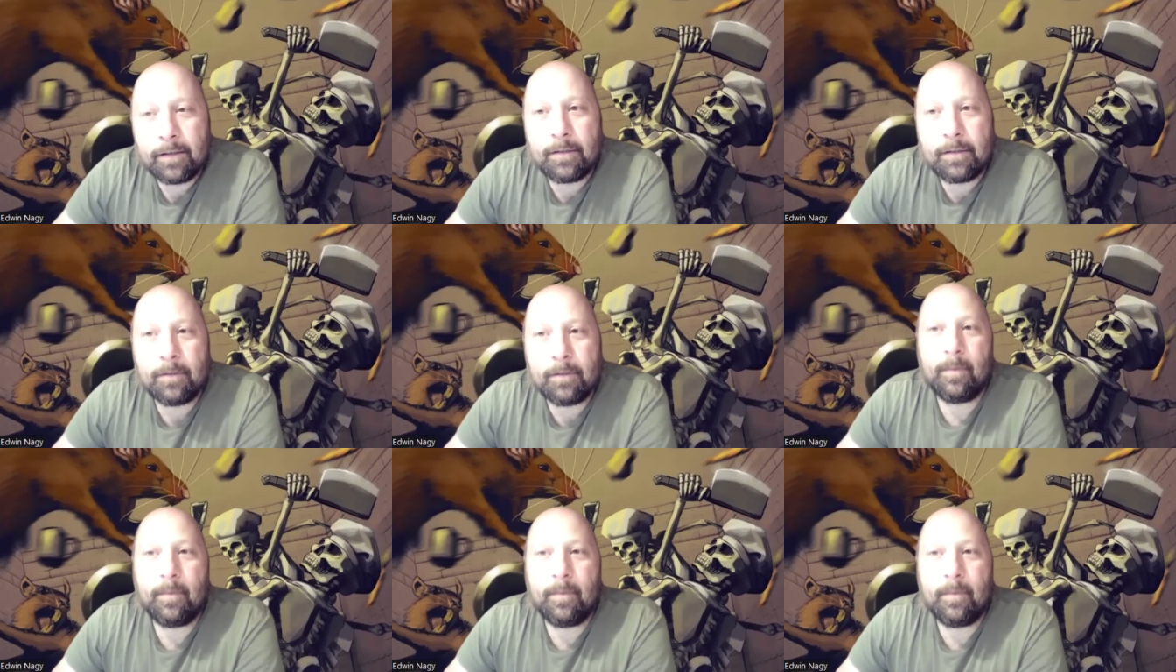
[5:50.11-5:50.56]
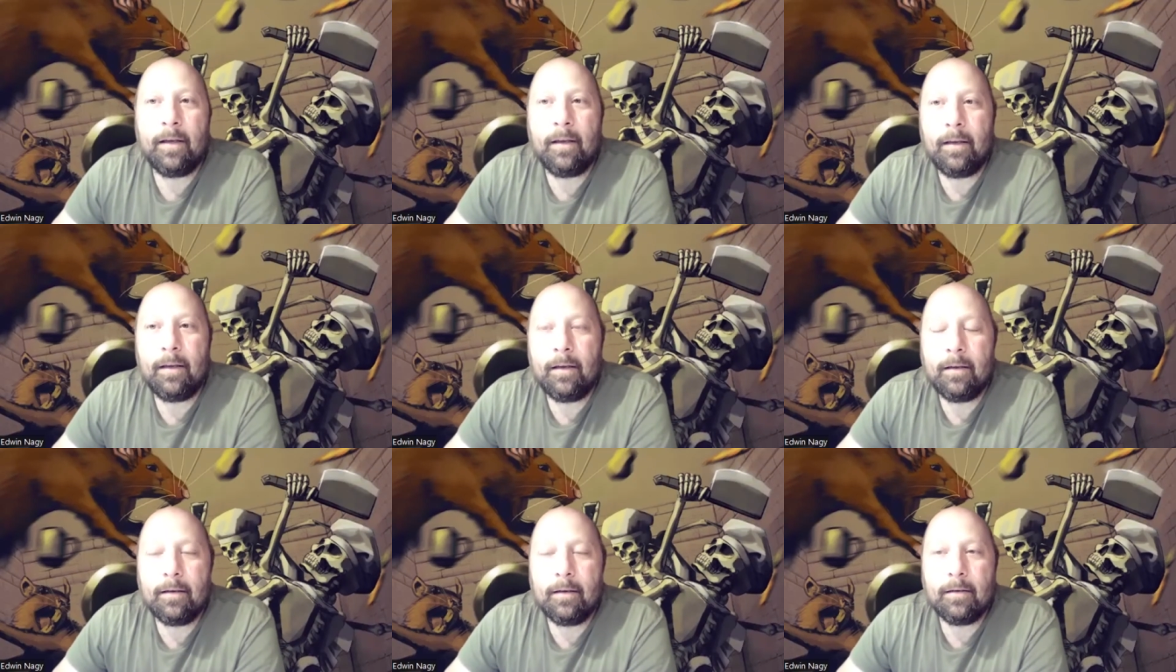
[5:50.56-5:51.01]
So
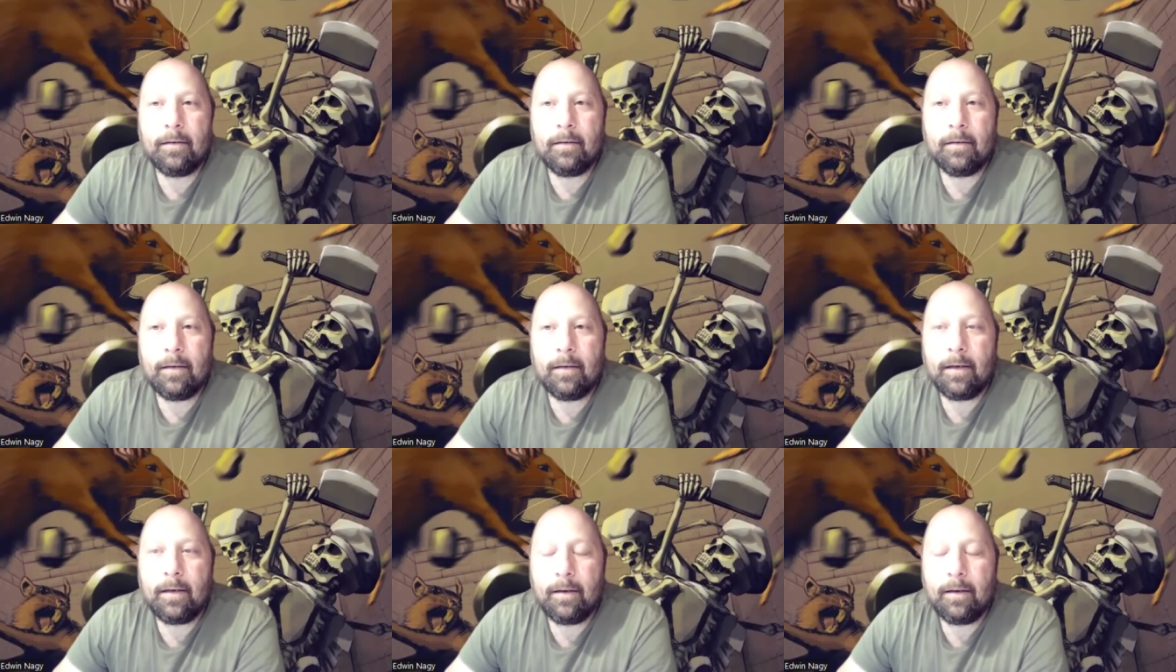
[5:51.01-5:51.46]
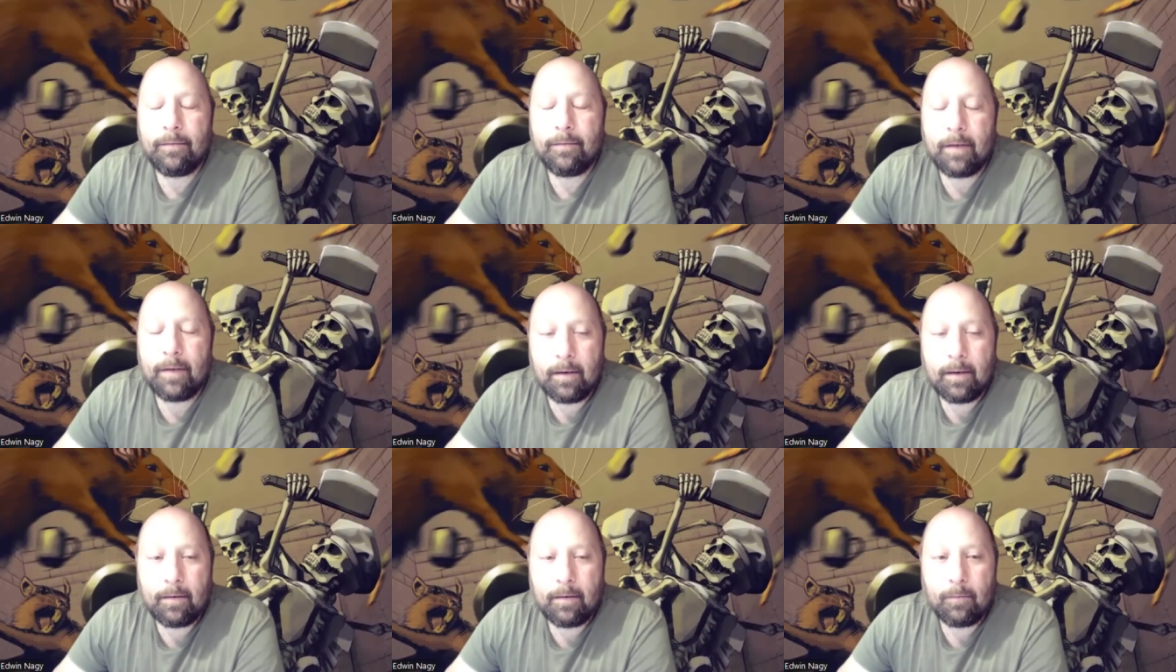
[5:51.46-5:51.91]
my I,
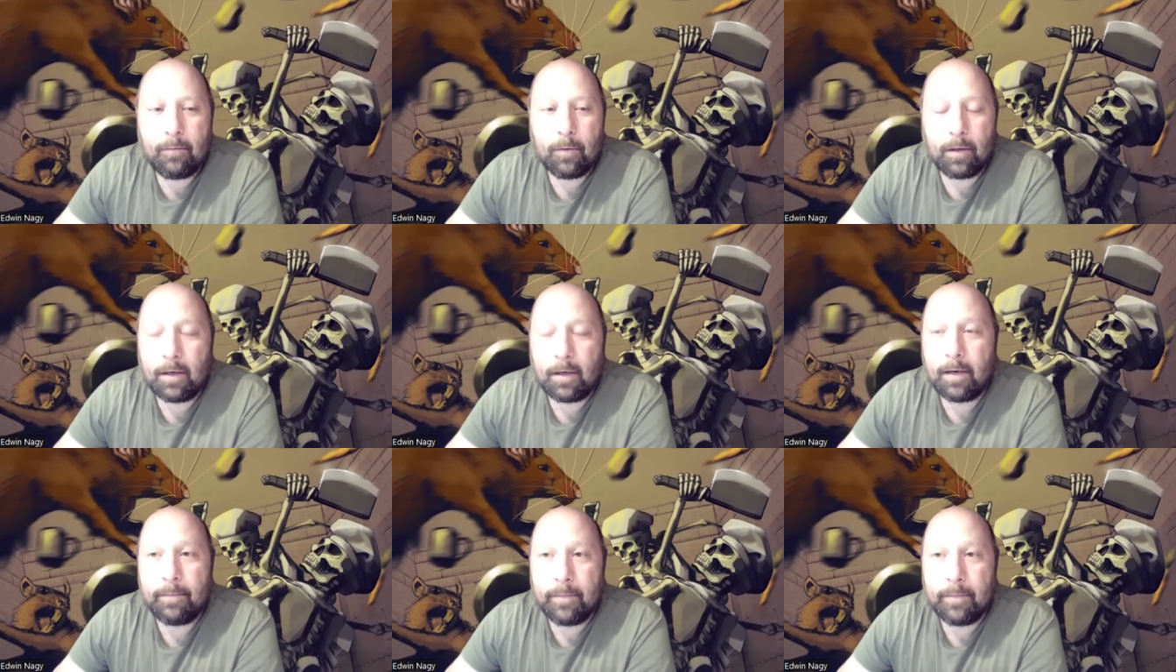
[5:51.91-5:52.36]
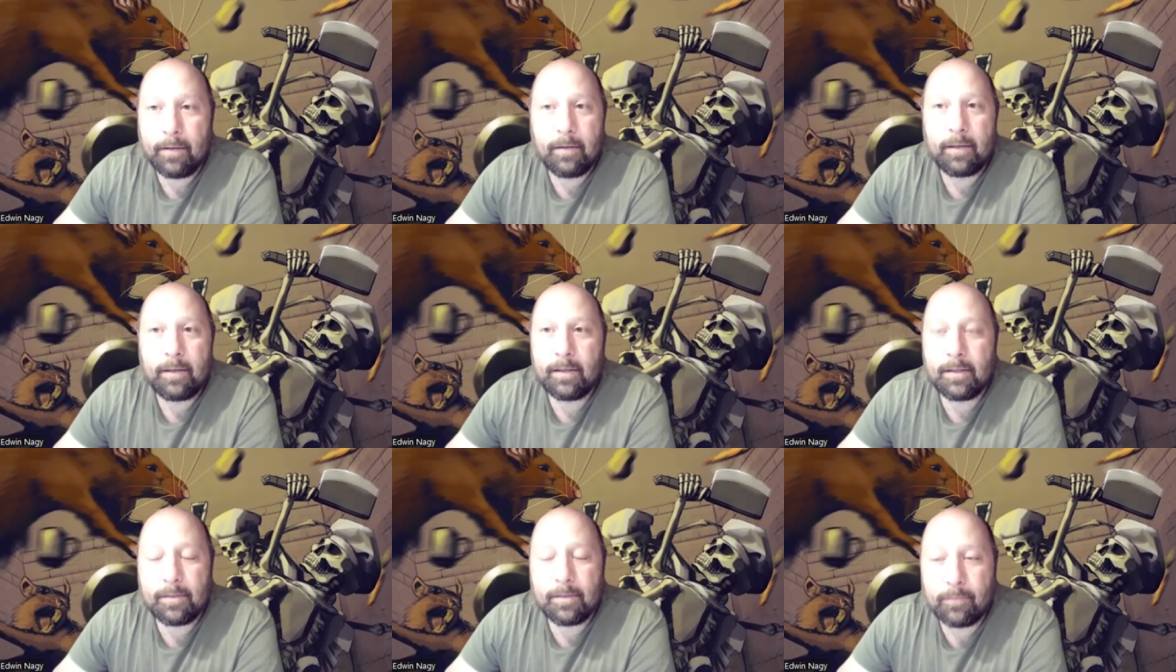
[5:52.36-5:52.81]
I work on
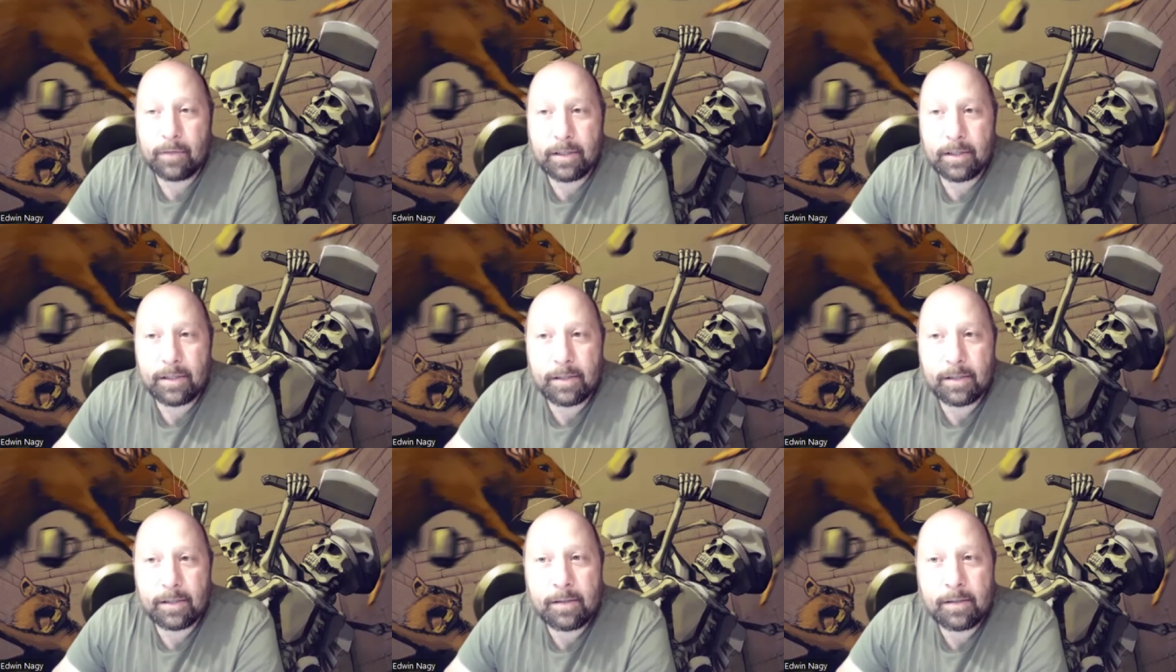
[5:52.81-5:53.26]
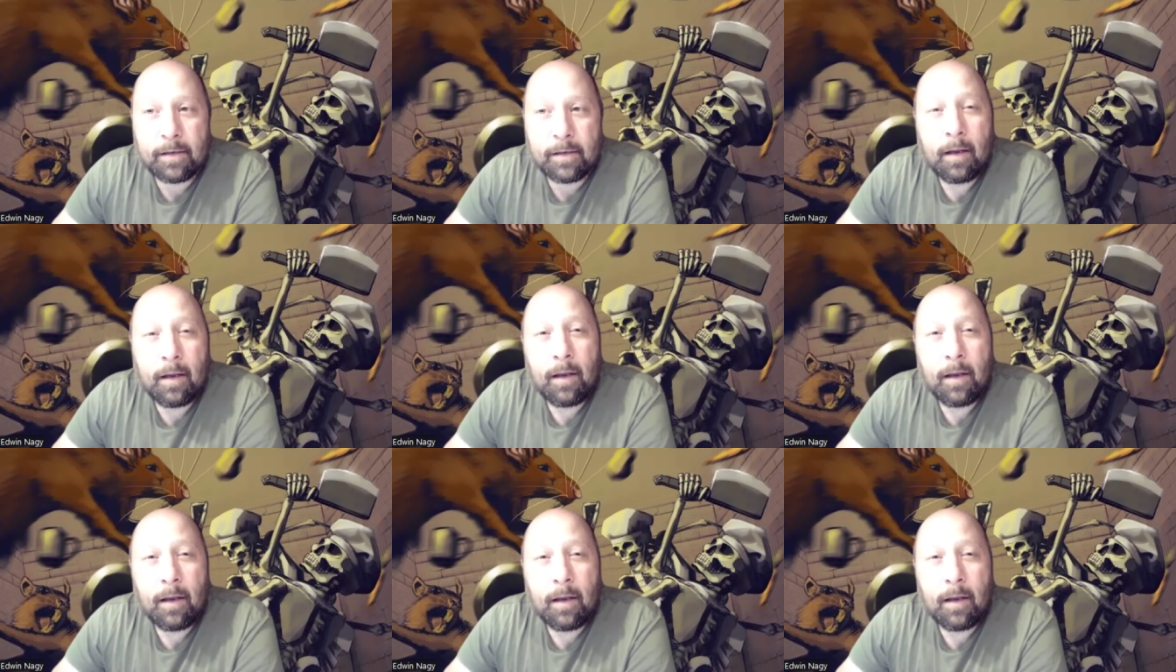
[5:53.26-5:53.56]
buildings and bridges.